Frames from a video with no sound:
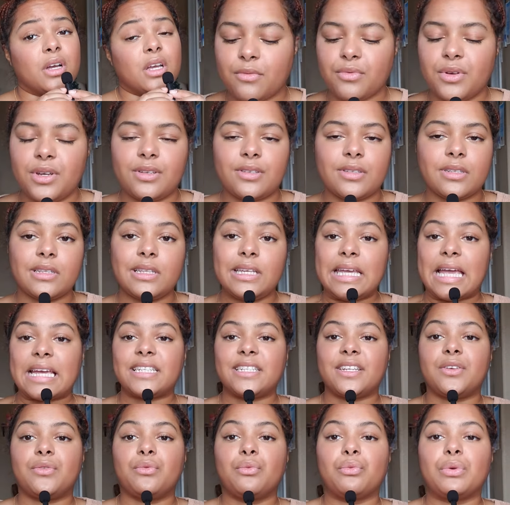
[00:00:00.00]
And recently I
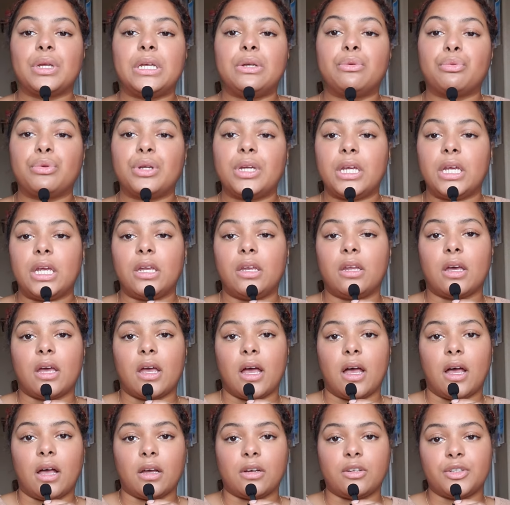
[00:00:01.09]
did reread
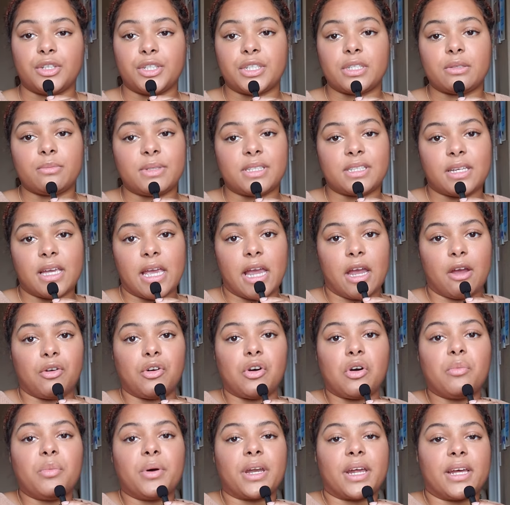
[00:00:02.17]
A Christmas
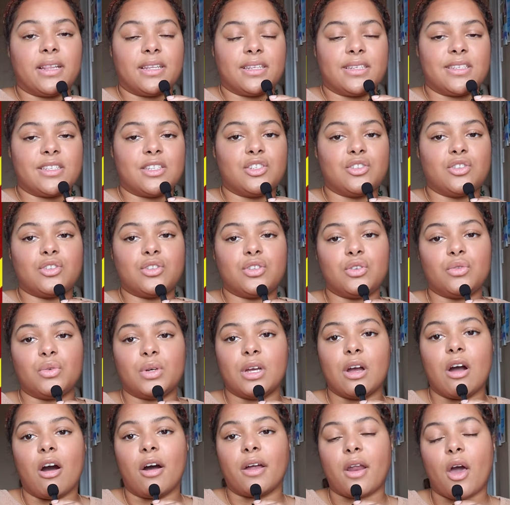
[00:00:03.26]
Carol, but I listened to
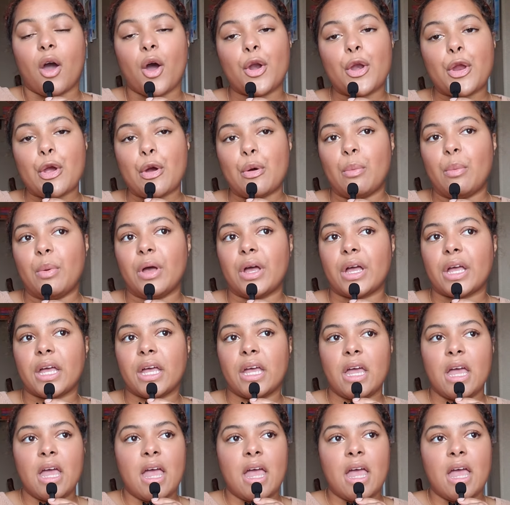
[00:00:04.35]
it on audiobook.